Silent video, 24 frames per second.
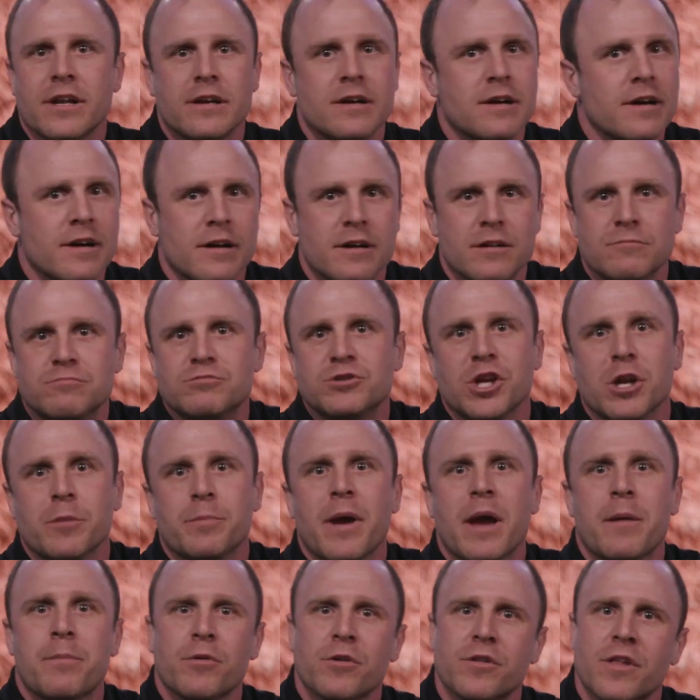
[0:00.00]
a sheet of
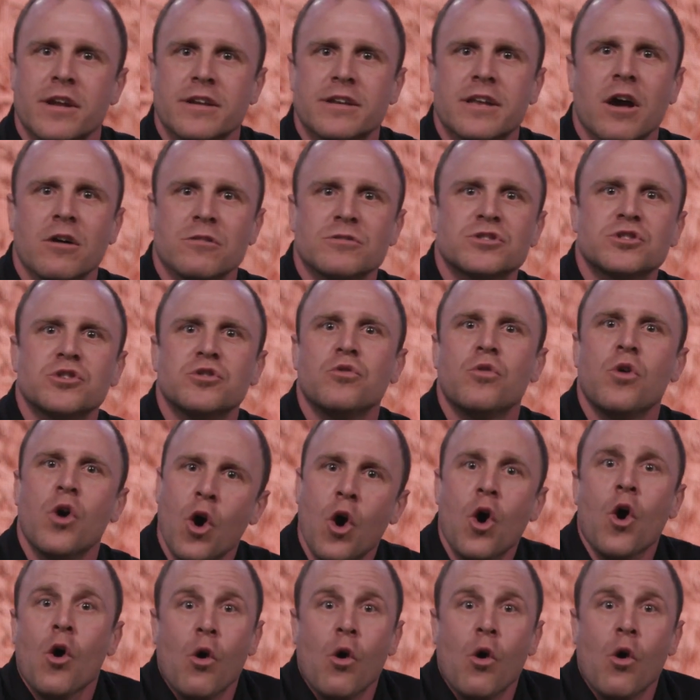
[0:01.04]
paper that tells you